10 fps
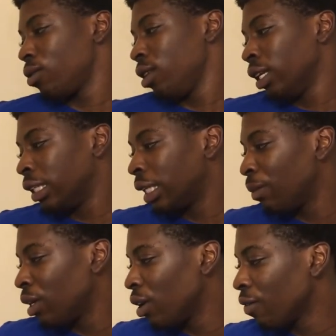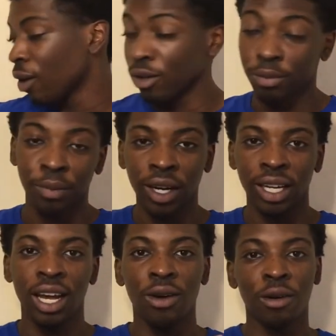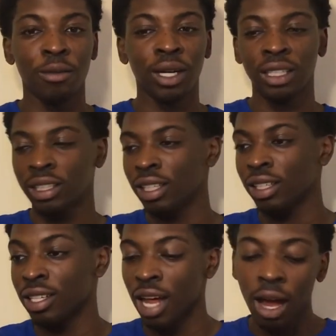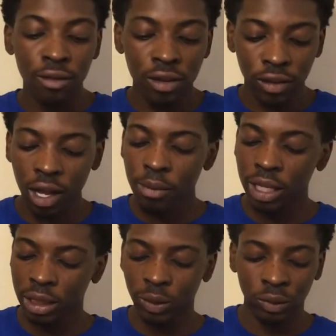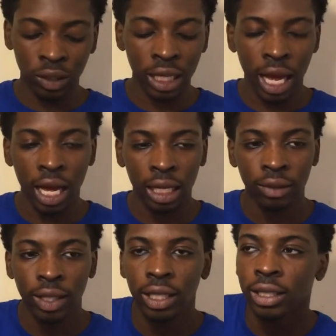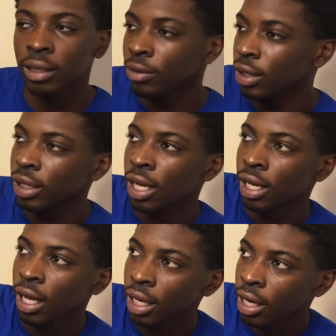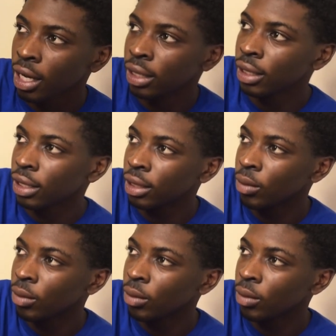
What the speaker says: Just let me know if I was bugging out on my shit, because I really feel like my shit was really accurate, except for saying, like, Colin Sexton's